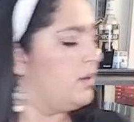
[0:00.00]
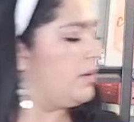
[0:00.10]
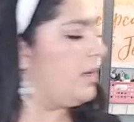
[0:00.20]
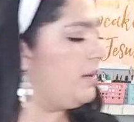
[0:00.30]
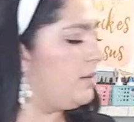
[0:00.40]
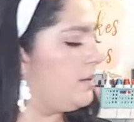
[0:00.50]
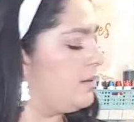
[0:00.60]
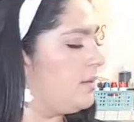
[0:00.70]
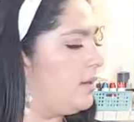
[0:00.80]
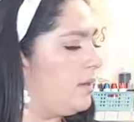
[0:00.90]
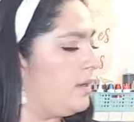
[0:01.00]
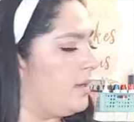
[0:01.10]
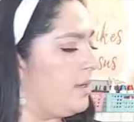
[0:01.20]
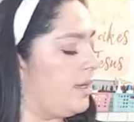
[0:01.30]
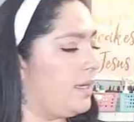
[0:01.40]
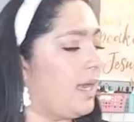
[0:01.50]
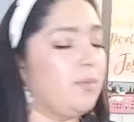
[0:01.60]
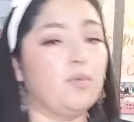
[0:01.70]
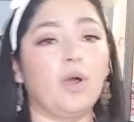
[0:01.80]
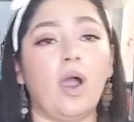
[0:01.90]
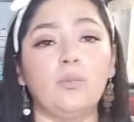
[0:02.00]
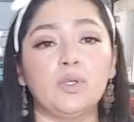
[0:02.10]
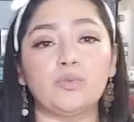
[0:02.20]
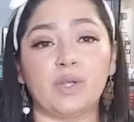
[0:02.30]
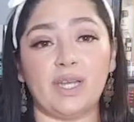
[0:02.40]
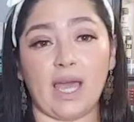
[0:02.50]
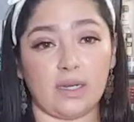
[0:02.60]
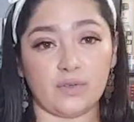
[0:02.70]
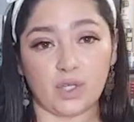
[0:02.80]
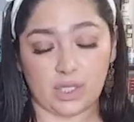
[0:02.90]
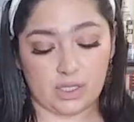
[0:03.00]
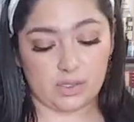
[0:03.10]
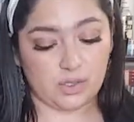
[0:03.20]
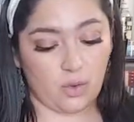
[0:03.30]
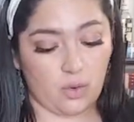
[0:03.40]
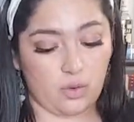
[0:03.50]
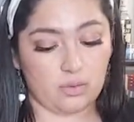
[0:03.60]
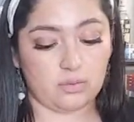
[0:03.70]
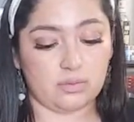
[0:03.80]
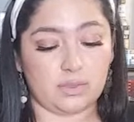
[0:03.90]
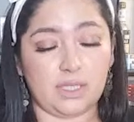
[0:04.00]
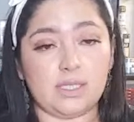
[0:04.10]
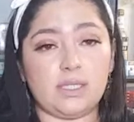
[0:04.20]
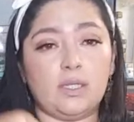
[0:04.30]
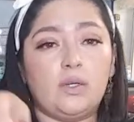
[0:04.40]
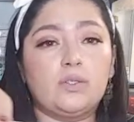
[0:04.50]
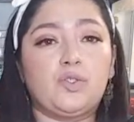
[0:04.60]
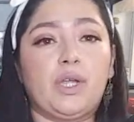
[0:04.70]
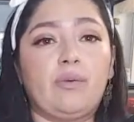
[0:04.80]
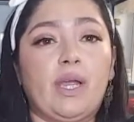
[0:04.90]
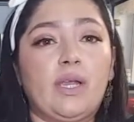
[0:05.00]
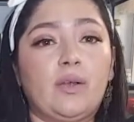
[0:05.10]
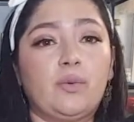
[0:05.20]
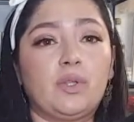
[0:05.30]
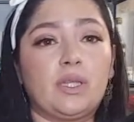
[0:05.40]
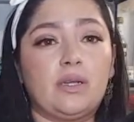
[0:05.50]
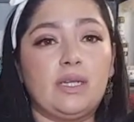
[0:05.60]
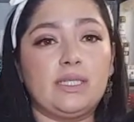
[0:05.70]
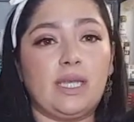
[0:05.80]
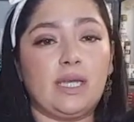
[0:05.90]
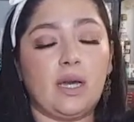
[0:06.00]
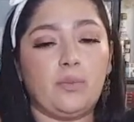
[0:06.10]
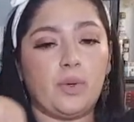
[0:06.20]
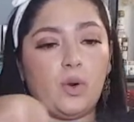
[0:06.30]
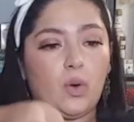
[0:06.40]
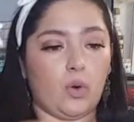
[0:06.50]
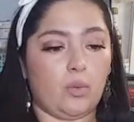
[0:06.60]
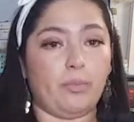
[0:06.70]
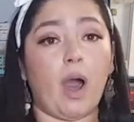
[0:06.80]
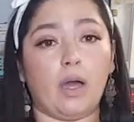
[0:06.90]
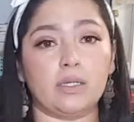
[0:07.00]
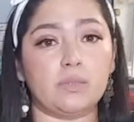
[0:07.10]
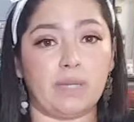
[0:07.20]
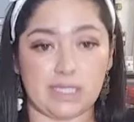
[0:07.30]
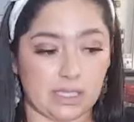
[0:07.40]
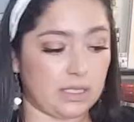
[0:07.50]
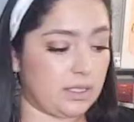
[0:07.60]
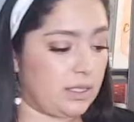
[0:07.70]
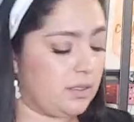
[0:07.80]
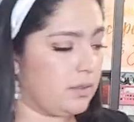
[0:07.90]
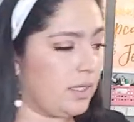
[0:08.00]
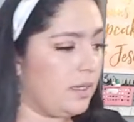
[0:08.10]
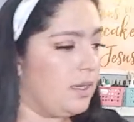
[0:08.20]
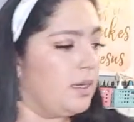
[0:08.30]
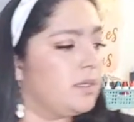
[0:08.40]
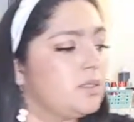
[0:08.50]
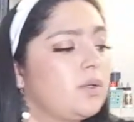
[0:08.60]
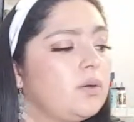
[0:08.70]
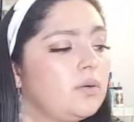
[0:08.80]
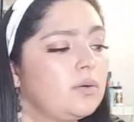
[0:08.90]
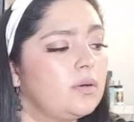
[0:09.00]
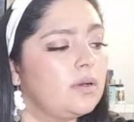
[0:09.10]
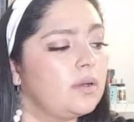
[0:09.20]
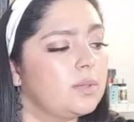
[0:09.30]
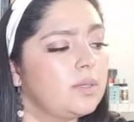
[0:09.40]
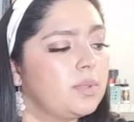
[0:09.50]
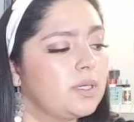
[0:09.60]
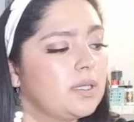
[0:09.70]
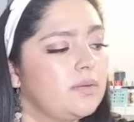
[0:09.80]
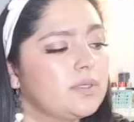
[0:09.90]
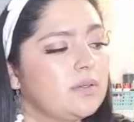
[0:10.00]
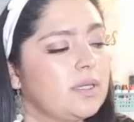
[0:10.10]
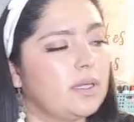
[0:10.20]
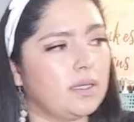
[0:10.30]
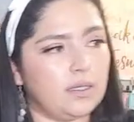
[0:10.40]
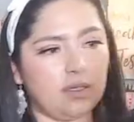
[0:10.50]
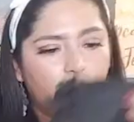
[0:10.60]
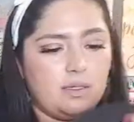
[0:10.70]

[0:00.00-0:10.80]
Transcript: Okay. And I'm almost running out of cookies. So this little tray right here will literally take up a whole box basically. Okay. So I'm gonna put gloves on again.